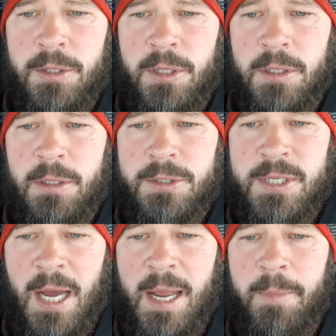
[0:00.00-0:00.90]
The
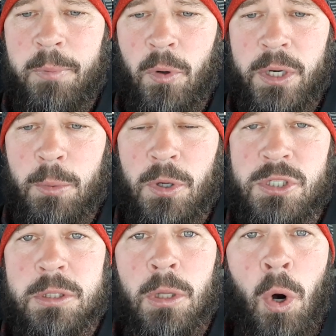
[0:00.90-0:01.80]
time appointed
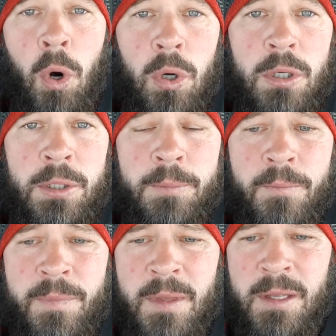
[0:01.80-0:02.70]
was long,
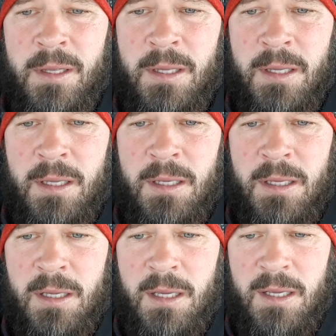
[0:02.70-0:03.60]

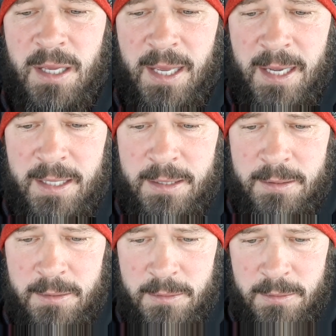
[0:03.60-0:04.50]
and